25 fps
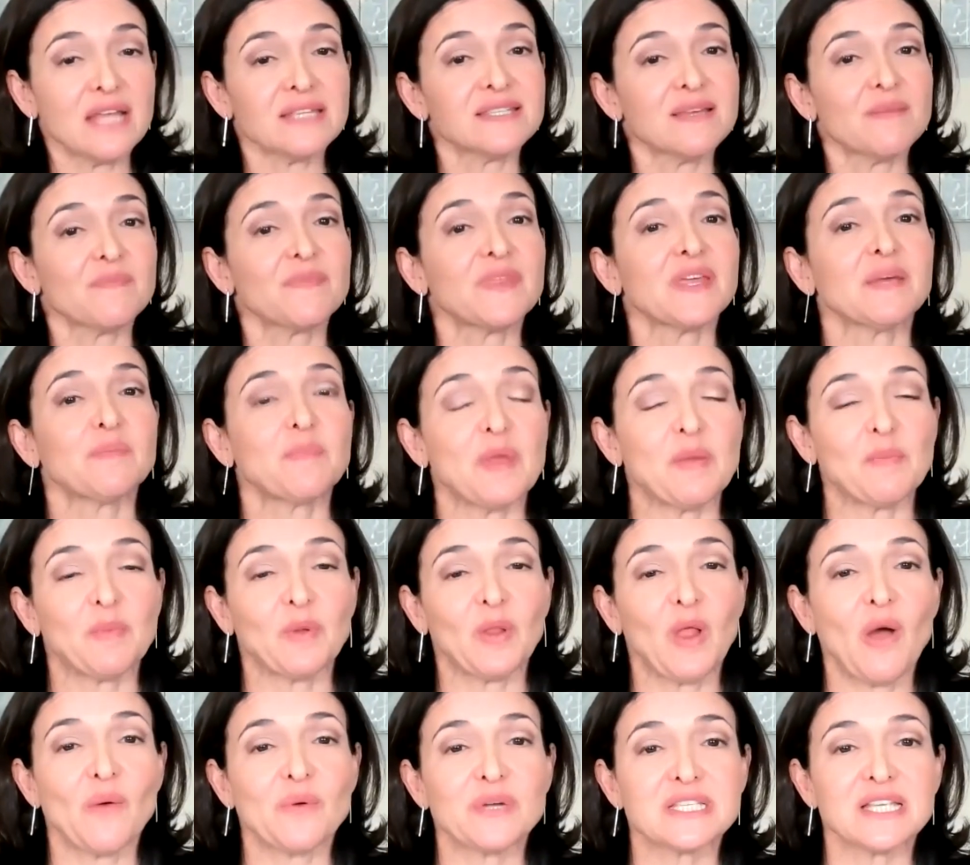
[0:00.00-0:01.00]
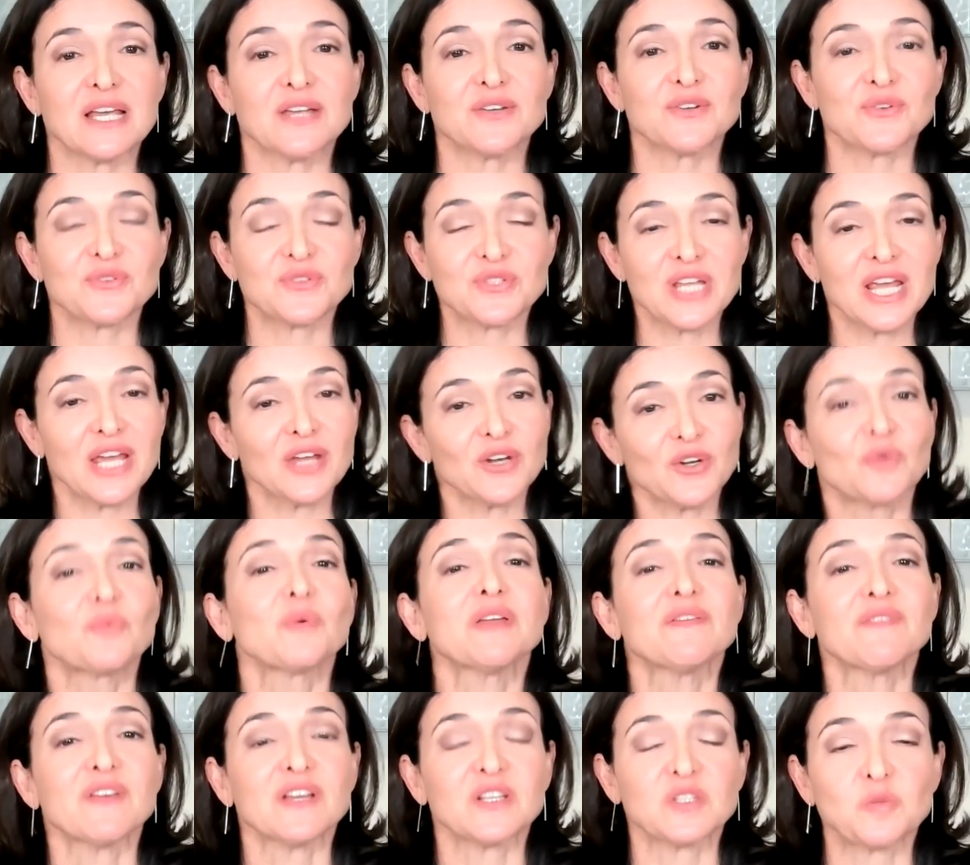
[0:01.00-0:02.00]
something people always understand or
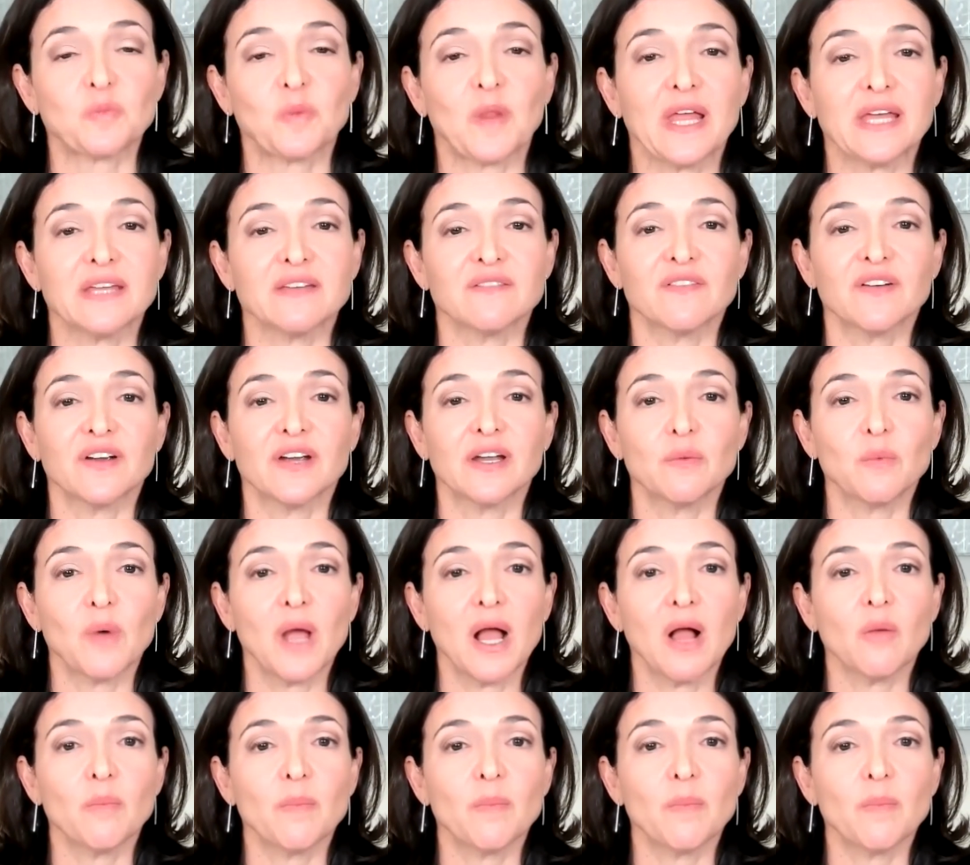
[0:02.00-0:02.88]
we've explained very well,